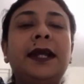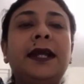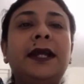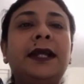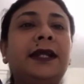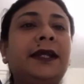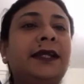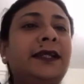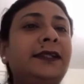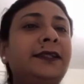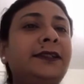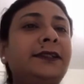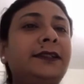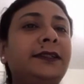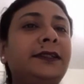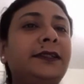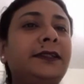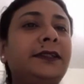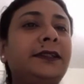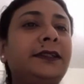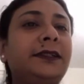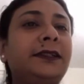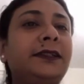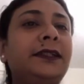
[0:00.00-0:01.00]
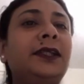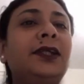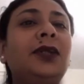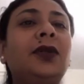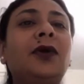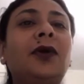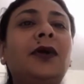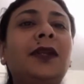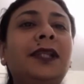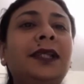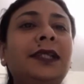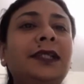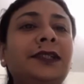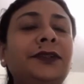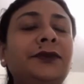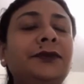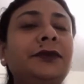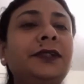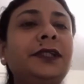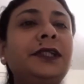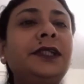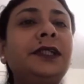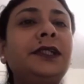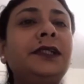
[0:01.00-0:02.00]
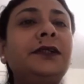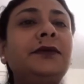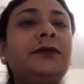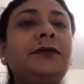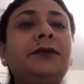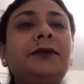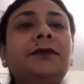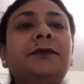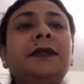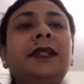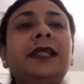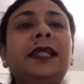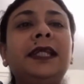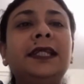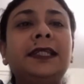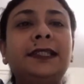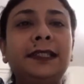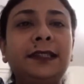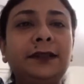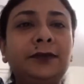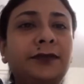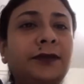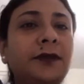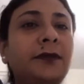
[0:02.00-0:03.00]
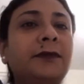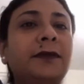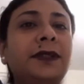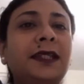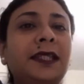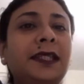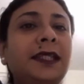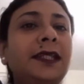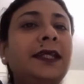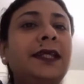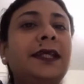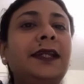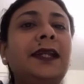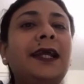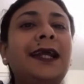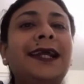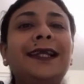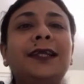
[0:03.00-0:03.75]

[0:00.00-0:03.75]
And the knowledge we would be getting from here,